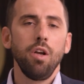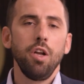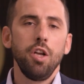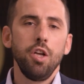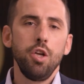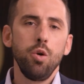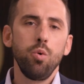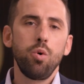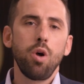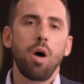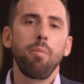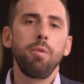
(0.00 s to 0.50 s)

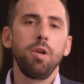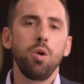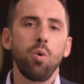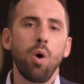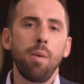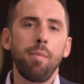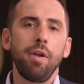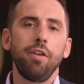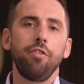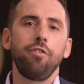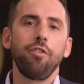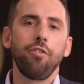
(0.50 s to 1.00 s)

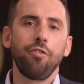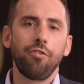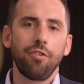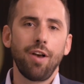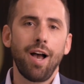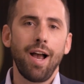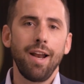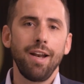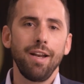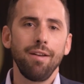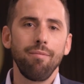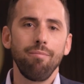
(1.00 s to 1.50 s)
UWM has
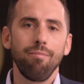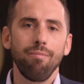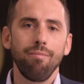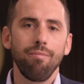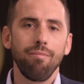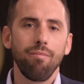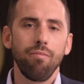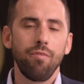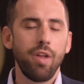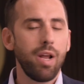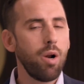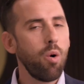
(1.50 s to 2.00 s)
decided
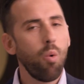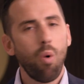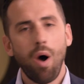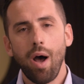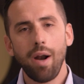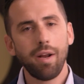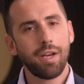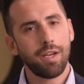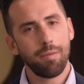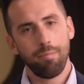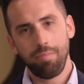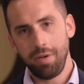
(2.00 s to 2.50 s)
they don't
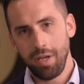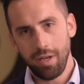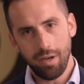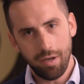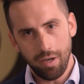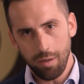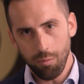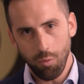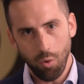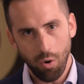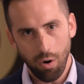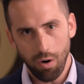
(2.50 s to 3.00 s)
want to compete
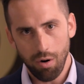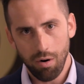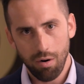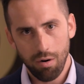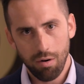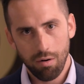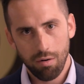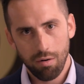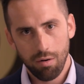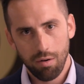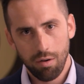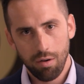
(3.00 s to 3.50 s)
anymore.
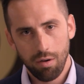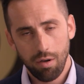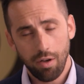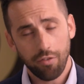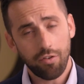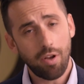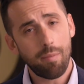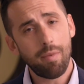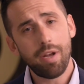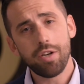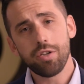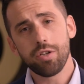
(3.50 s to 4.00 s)
As
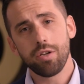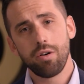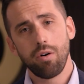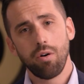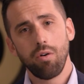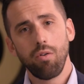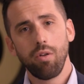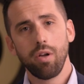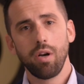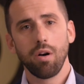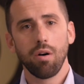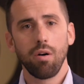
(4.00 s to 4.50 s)
I mentioned
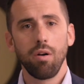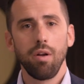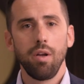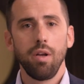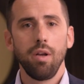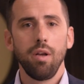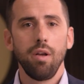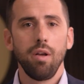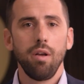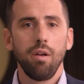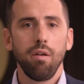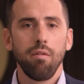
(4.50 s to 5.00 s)
earlier,
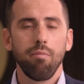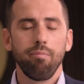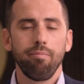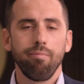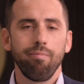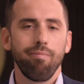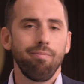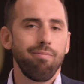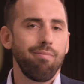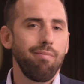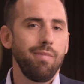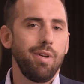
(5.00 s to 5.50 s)

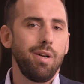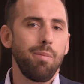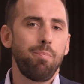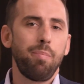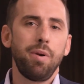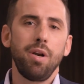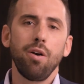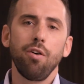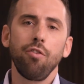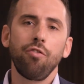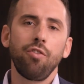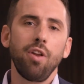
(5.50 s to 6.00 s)
it
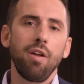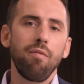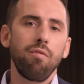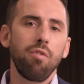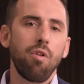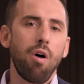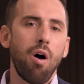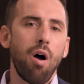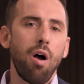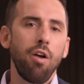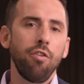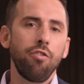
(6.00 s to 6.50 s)
appears they've
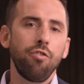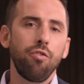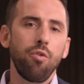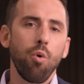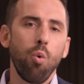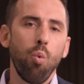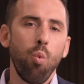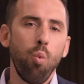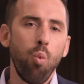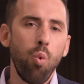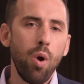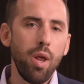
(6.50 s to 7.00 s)
lost the
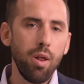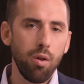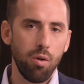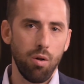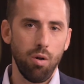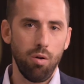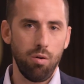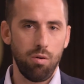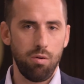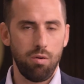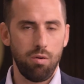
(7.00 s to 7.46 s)
will